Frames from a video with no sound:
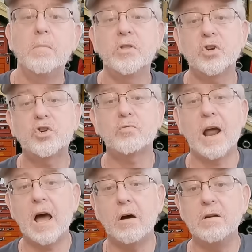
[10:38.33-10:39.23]
but the
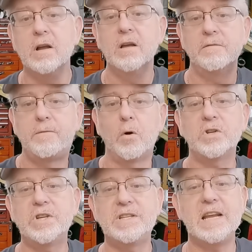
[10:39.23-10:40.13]
shroud
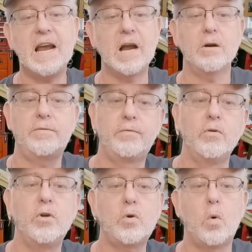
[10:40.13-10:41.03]
forces the air
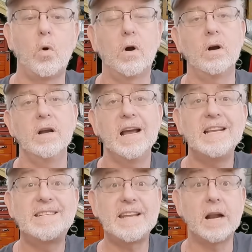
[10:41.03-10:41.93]
through the core
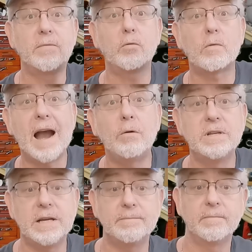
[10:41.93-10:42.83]
instead of
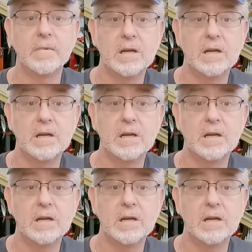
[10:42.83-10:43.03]
around it.